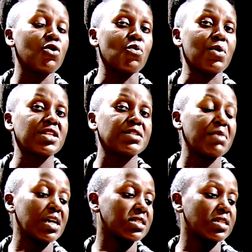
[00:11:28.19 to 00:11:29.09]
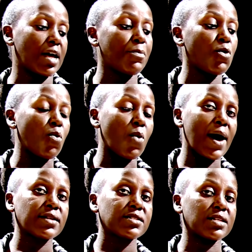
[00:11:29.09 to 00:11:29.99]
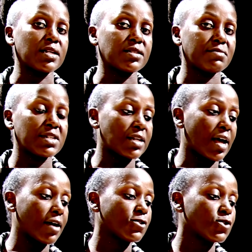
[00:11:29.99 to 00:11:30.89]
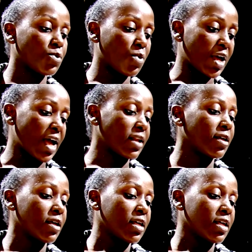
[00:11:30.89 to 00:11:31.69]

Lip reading: which makes up 1 centimeter squared,